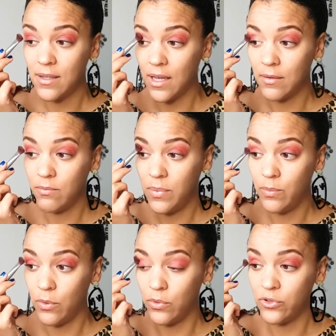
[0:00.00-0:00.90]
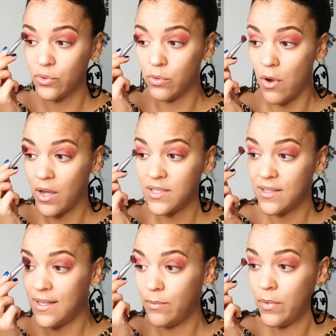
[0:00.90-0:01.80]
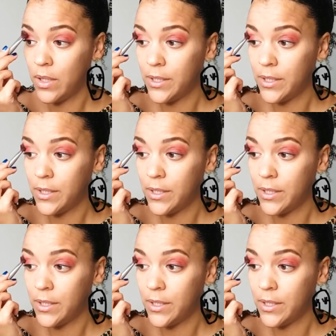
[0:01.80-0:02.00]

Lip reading: Like people would throw rocks at them,